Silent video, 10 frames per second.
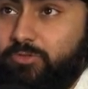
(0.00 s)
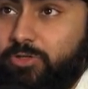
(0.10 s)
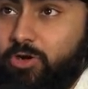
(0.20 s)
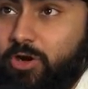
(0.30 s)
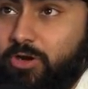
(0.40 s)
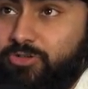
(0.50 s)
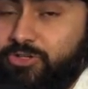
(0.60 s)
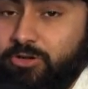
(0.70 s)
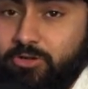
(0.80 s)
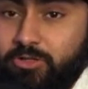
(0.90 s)
you know, hurt
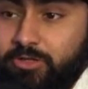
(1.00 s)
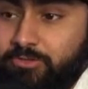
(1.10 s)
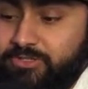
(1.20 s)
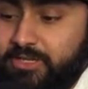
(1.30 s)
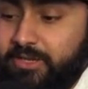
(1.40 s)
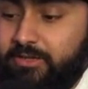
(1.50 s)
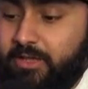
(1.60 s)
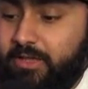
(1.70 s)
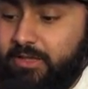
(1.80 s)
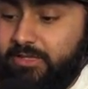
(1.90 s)
Gerald on the outside,
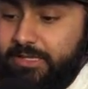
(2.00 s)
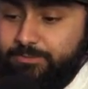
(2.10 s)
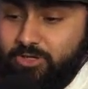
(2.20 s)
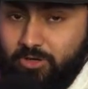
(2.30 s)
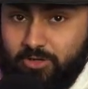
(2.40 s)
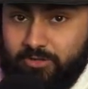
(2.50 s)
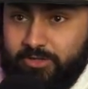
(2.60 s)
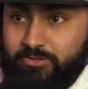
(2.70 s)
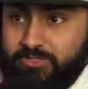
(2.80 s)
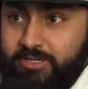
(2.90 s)
keep Gerald on the
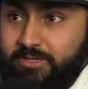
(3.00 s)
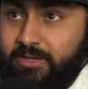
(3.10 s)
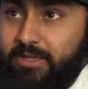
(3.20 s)
outside.